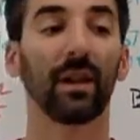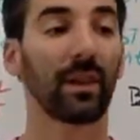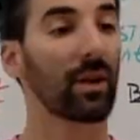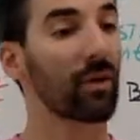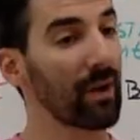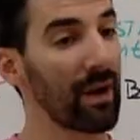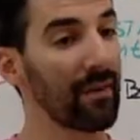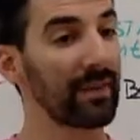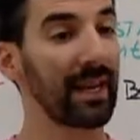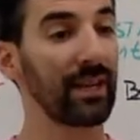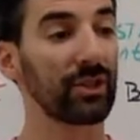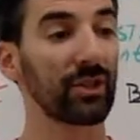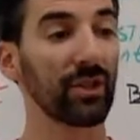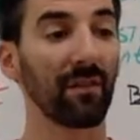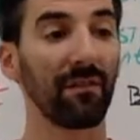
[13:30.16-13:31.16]
The
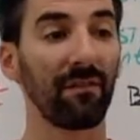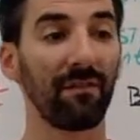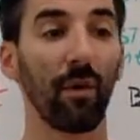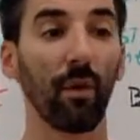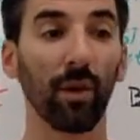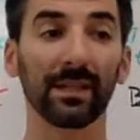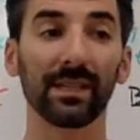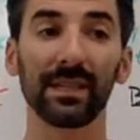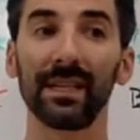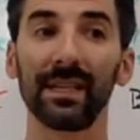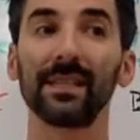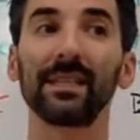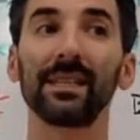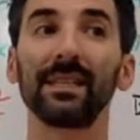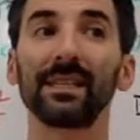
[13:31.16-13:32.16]
gravitational force
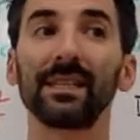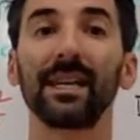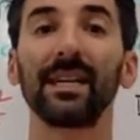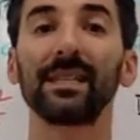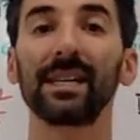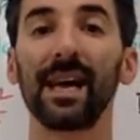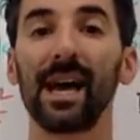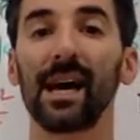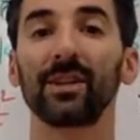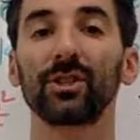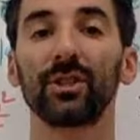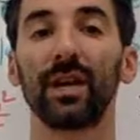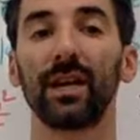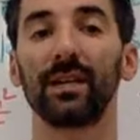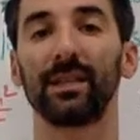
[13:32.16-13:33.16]
is, in a sense,
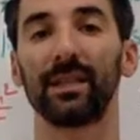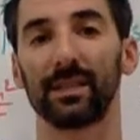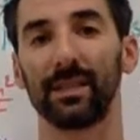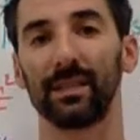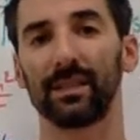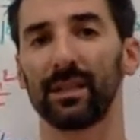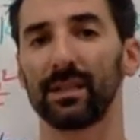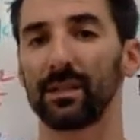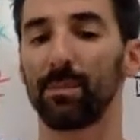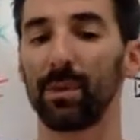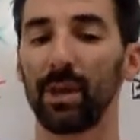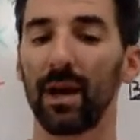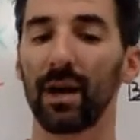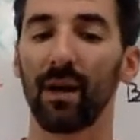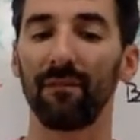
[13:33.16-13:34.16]
action at a distance. It is
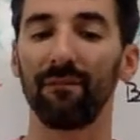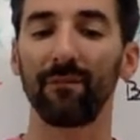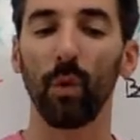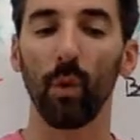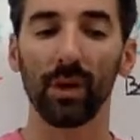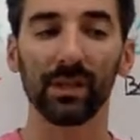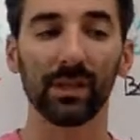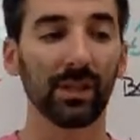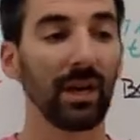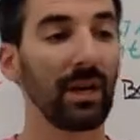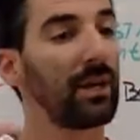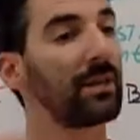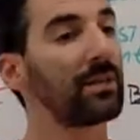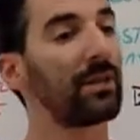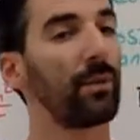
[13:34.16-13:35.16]
applying a force
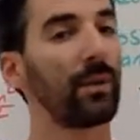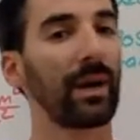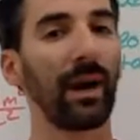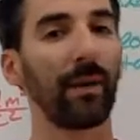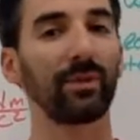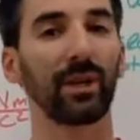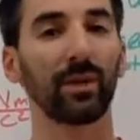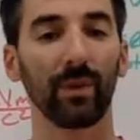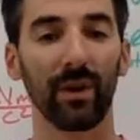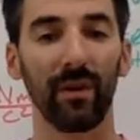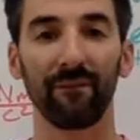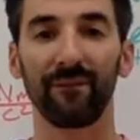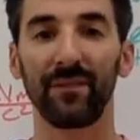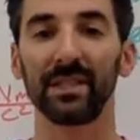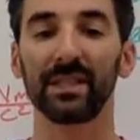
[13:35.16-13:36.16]
to an object
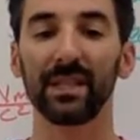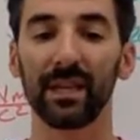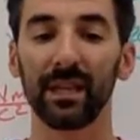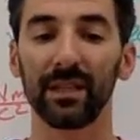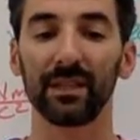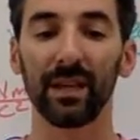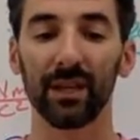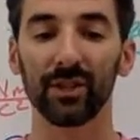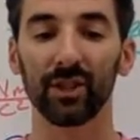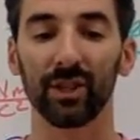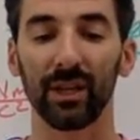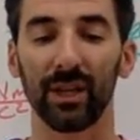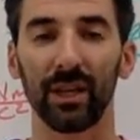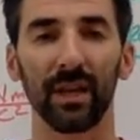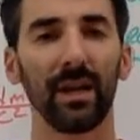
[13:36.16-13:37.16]
without physically
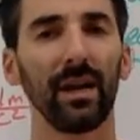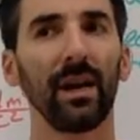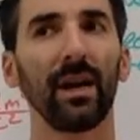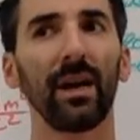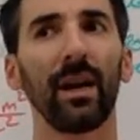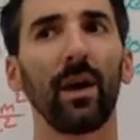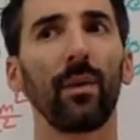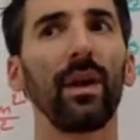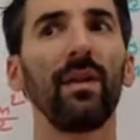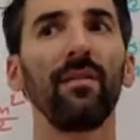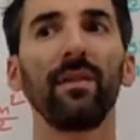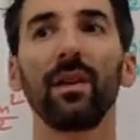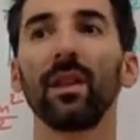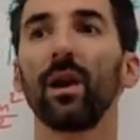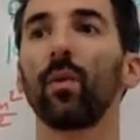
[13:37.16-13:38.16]
touching it. Now,
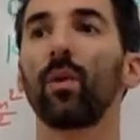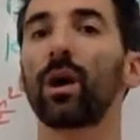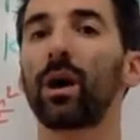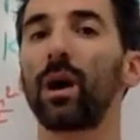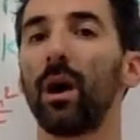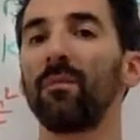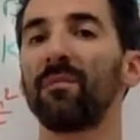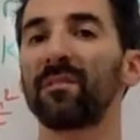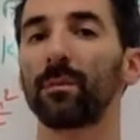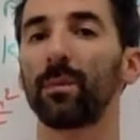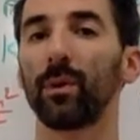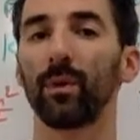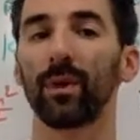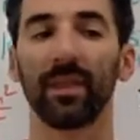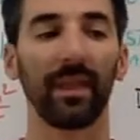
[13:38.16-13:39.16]
even though we're
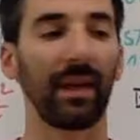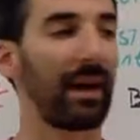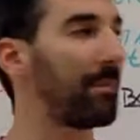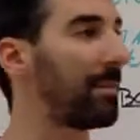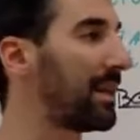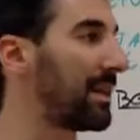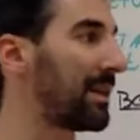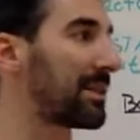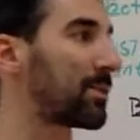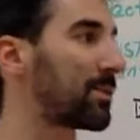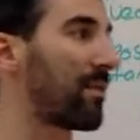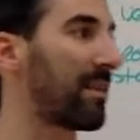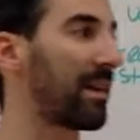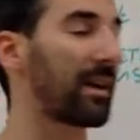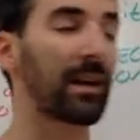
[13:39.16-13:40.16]
comfortable with that, because
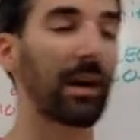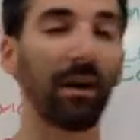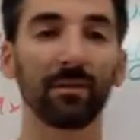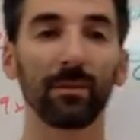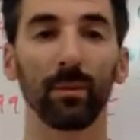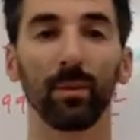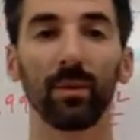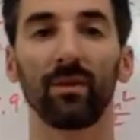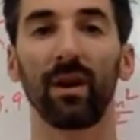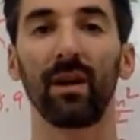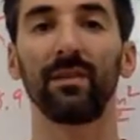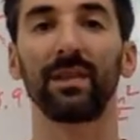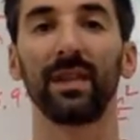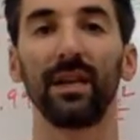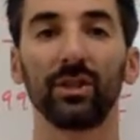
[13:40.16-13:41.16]
we're very comfortable with
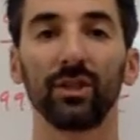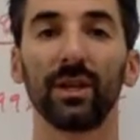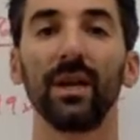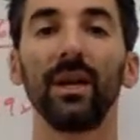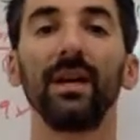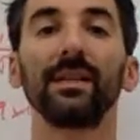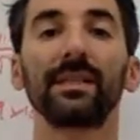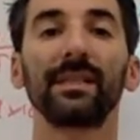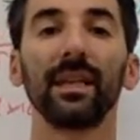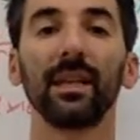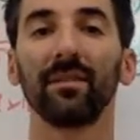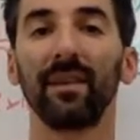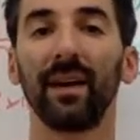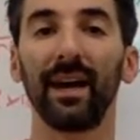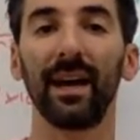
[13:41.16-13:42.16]
gravitation,
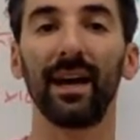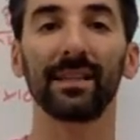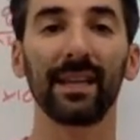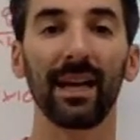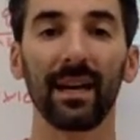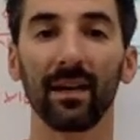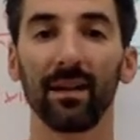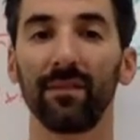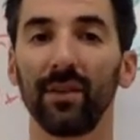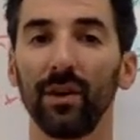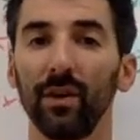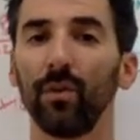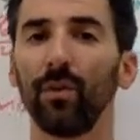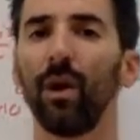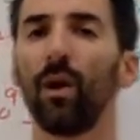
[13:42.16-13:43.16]
still, if I asked any of
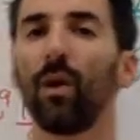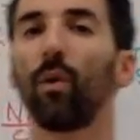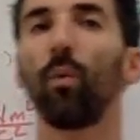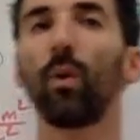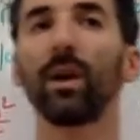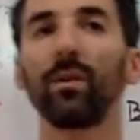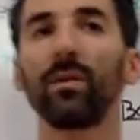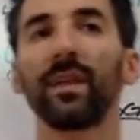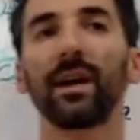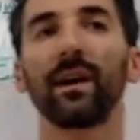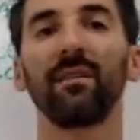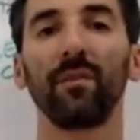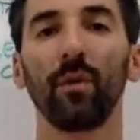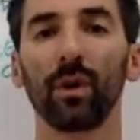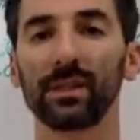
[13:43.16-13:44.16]
you, what do you think
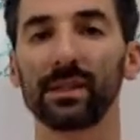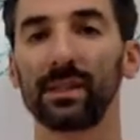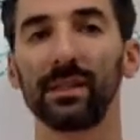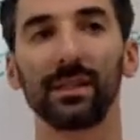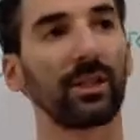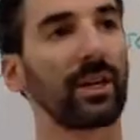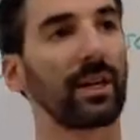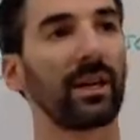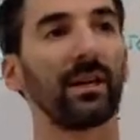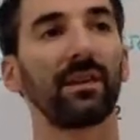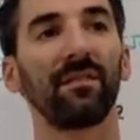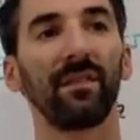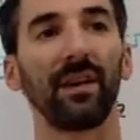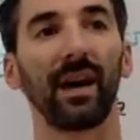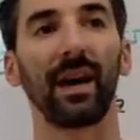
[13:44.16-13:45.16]
a force is? You're going
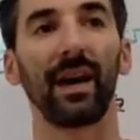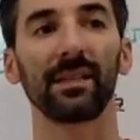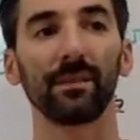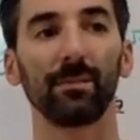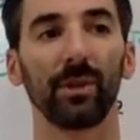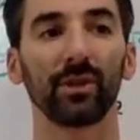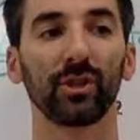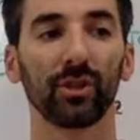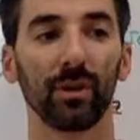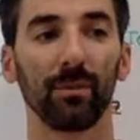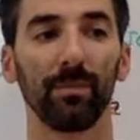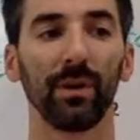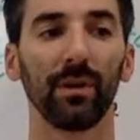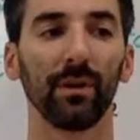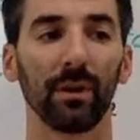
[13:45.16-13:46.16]
to define it as a push or
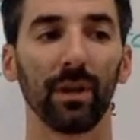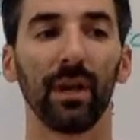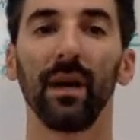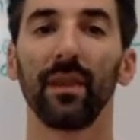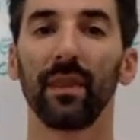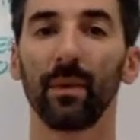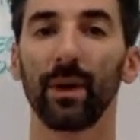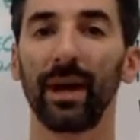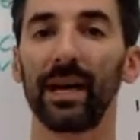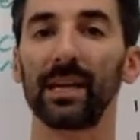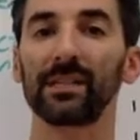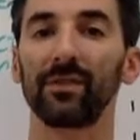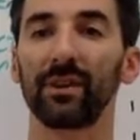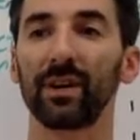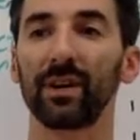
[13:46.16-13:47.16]
a pull. Then when I
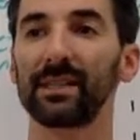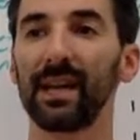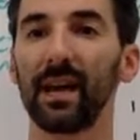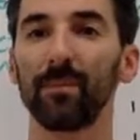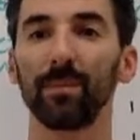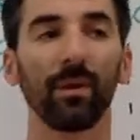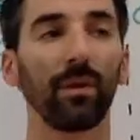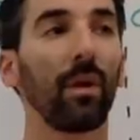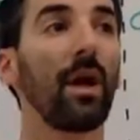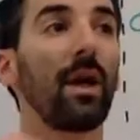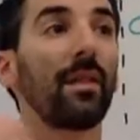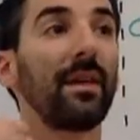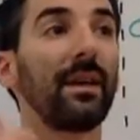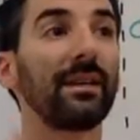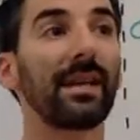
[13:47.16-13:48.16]
ask for an example,
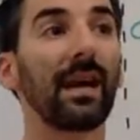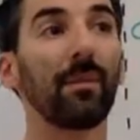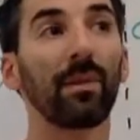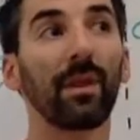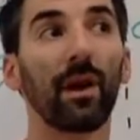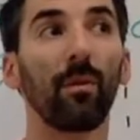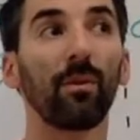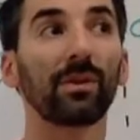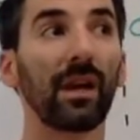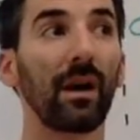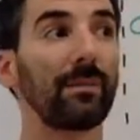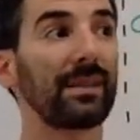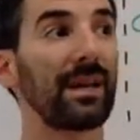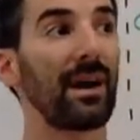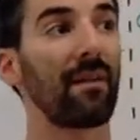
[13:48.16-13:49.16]
the example that almost
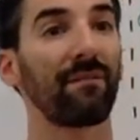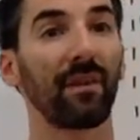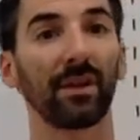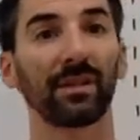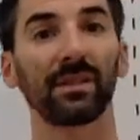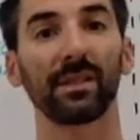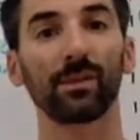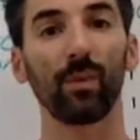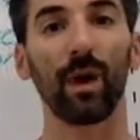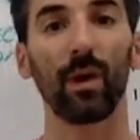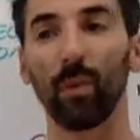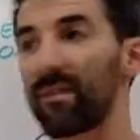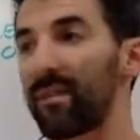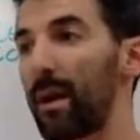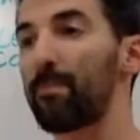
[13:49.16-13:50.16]
comes out first is,
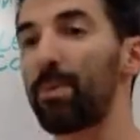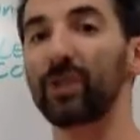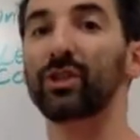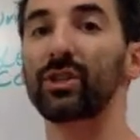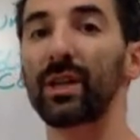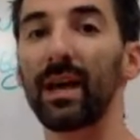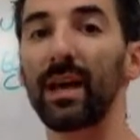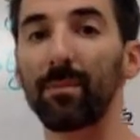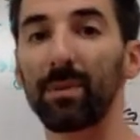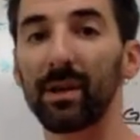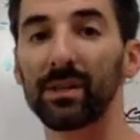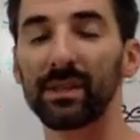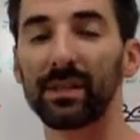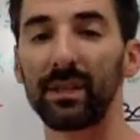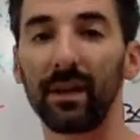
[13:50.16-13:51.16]
well, what if I pushed that
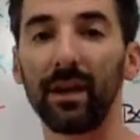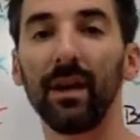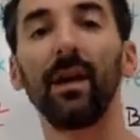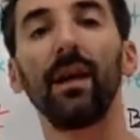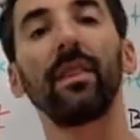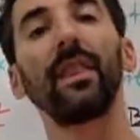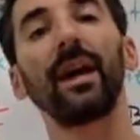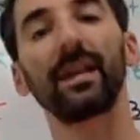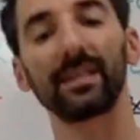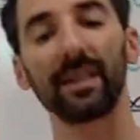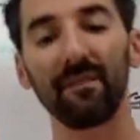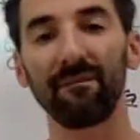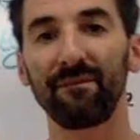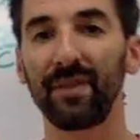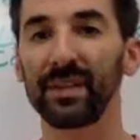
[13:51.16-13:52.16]
person? That is
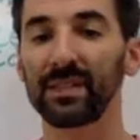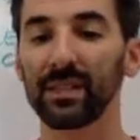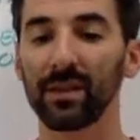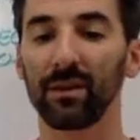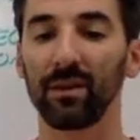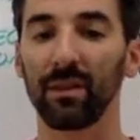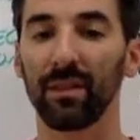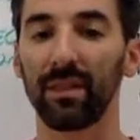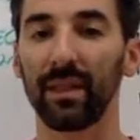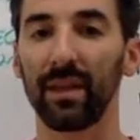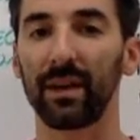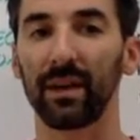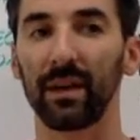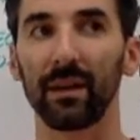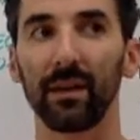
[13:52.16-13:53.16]
a physical
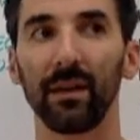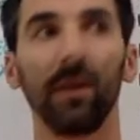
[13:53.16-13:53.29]
thing.